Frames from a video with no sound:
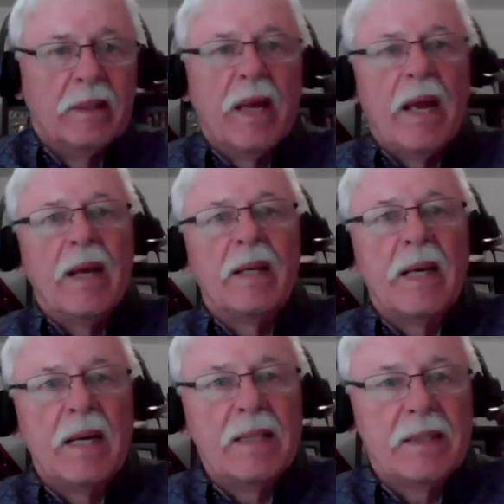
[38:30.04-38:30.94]

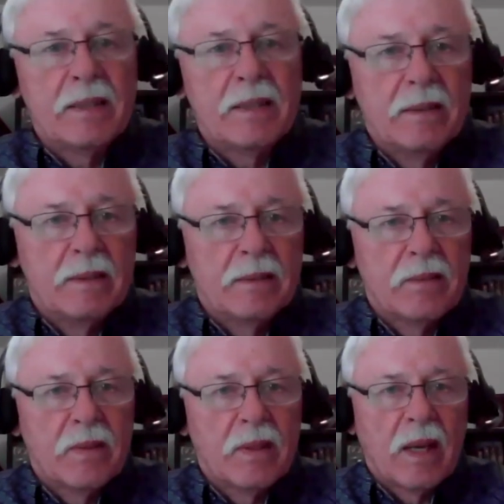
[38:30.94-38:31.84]
analyzed
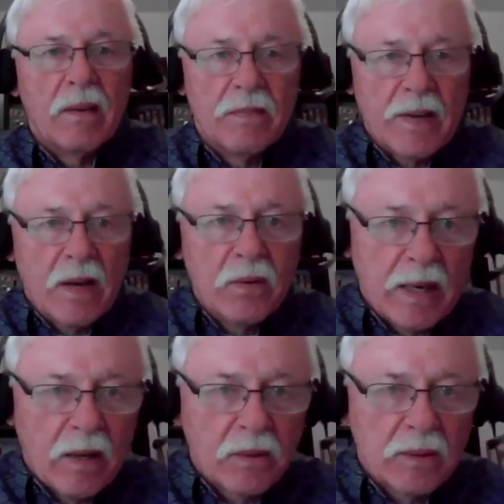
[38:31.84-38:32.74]
and found
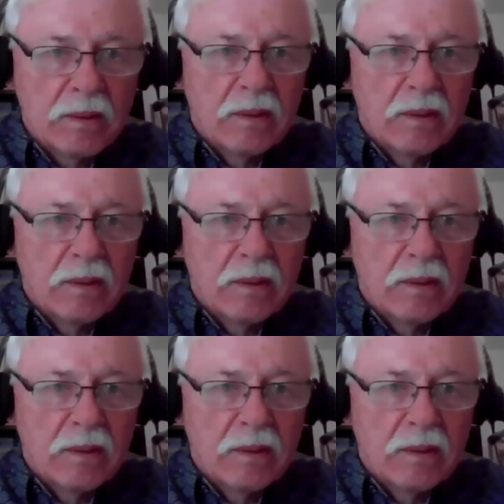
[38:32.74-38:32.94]
out